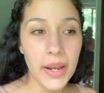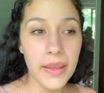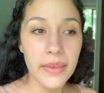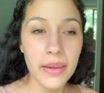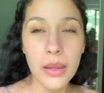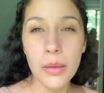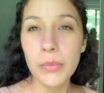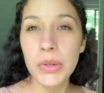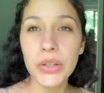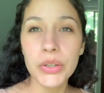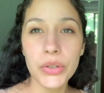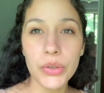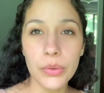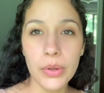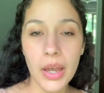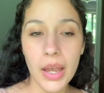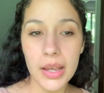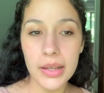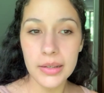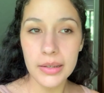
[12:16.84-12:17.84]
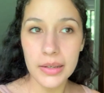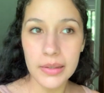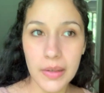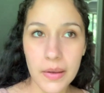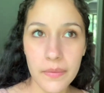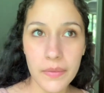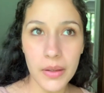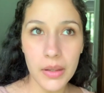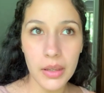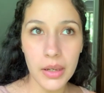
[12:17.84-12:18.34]
I think I'm going to do, guys, because I
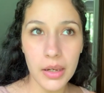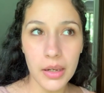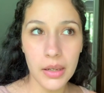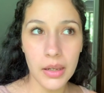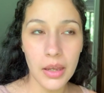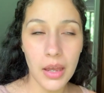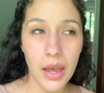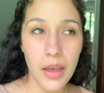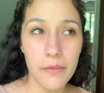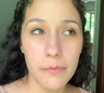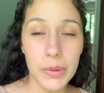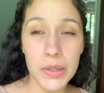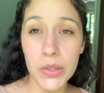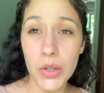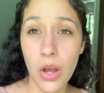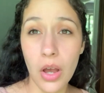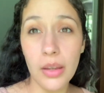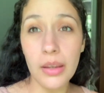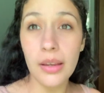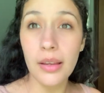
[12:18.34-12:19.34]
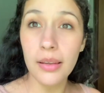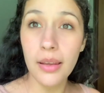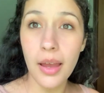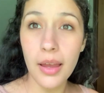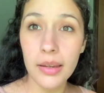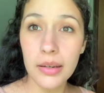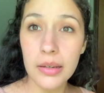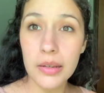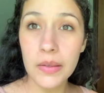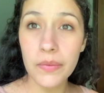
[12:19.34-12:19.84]
feel like I've been talking a lot
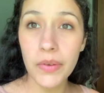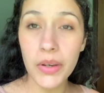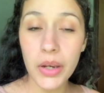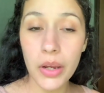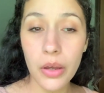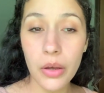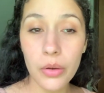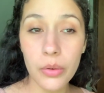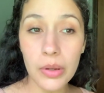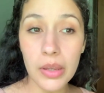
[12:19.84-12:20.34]
in this video,